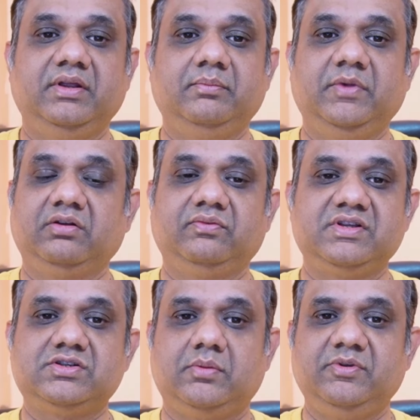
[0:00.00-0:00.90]
because
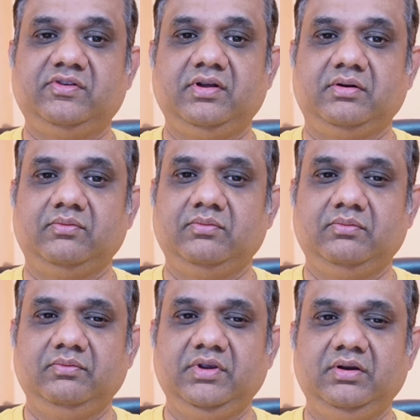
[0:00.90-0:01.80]
first job is done.
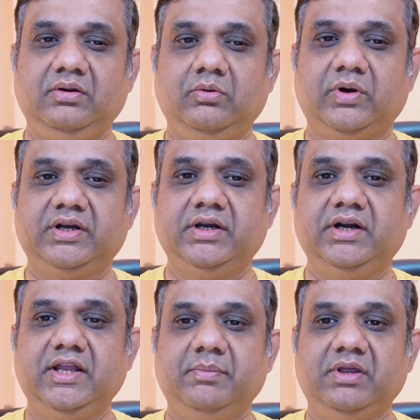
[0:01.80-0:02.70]
We located the
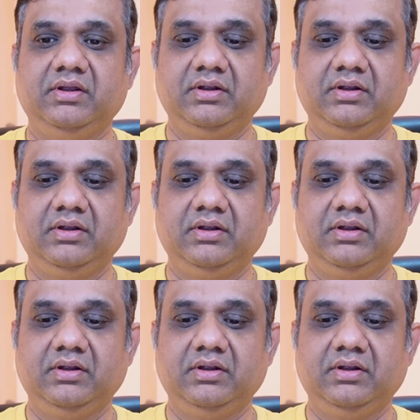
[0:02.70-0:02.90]
DP.